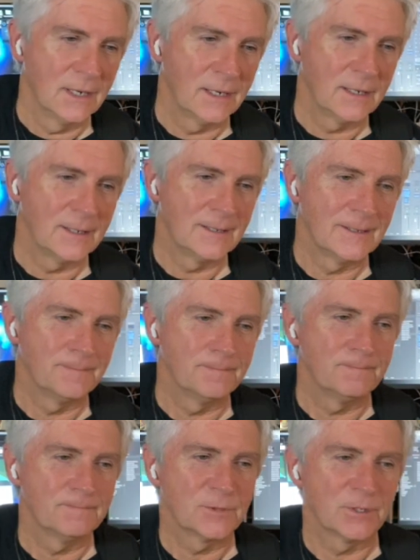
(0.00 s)

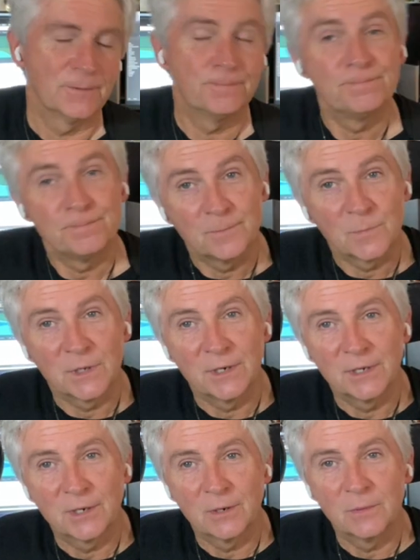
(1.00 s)
So there
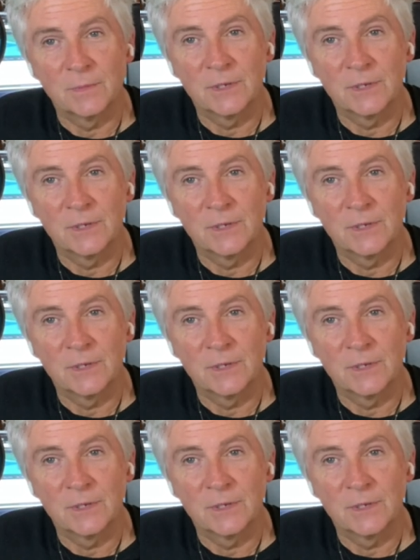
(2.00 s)
you go.